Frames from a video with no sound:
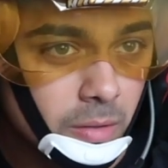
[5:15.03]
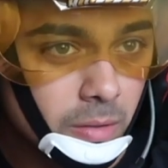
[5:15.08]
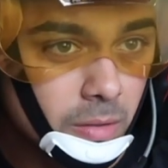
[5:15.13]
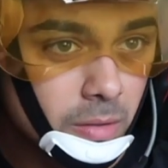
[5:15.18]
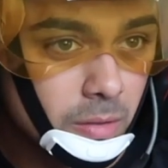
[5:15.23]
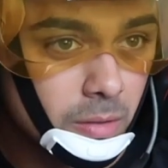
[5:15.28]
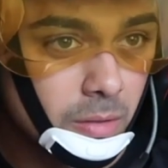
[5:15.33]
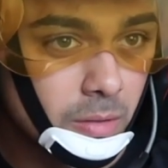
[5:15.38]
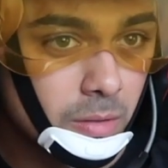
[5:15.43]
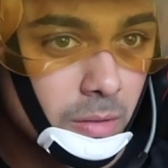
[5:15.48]

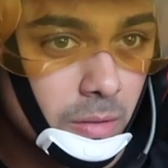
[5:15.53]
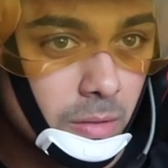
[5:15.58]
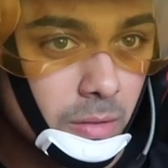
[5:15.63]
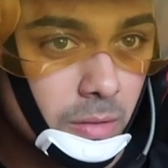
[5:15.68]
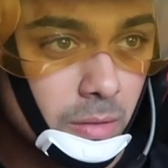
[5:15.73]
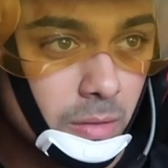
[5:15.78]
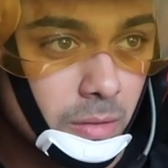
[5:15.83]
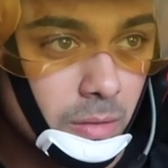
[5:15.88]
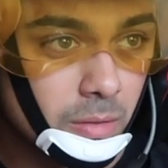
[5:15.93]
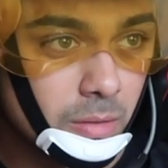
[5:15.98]

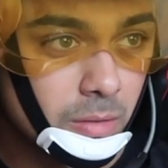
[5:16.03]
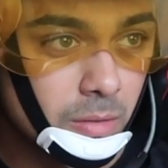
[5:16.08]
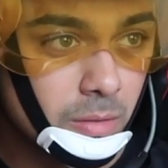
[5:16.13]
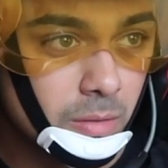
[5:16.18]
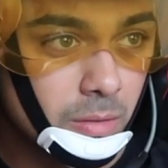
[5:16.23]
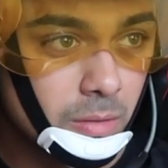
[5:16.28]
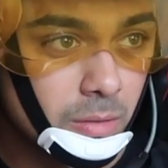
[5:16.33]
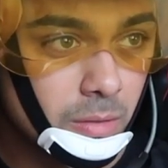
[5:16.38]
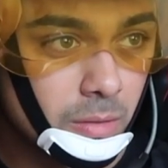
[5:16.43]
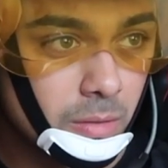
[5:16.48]

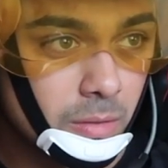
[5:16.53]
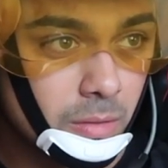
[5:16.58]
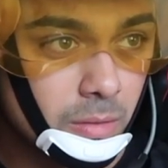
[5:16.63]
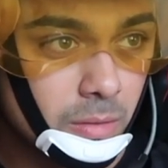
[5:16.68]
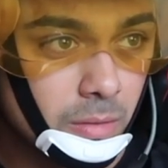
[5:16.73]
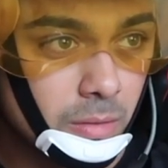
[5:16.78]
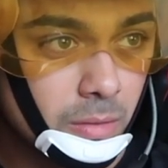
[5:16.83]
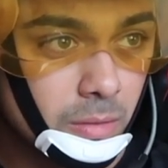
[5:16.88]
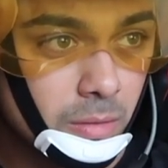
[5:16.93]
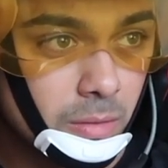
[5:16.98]

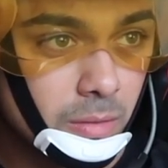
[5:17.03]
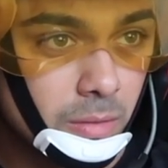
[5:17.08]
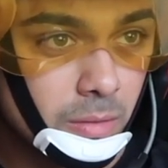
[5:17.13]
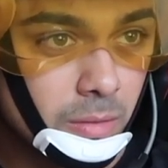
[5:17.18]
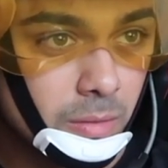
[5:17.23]
(silence)